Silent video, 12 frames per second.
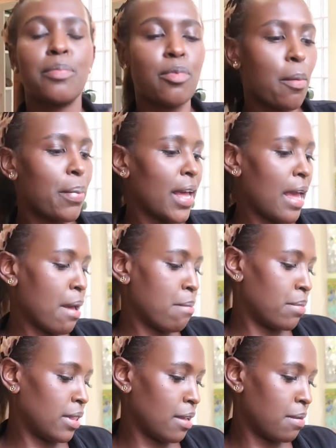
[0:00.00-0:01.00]
it's a proper
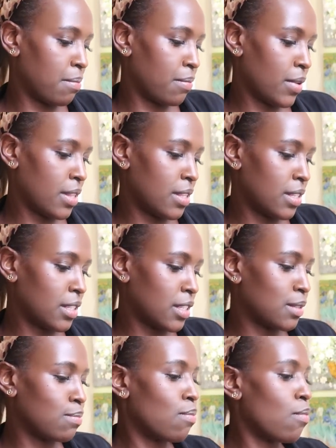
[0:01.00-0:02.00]
emblem, and this
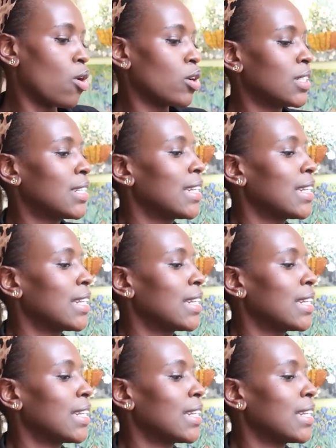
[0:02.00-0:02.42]
is Monde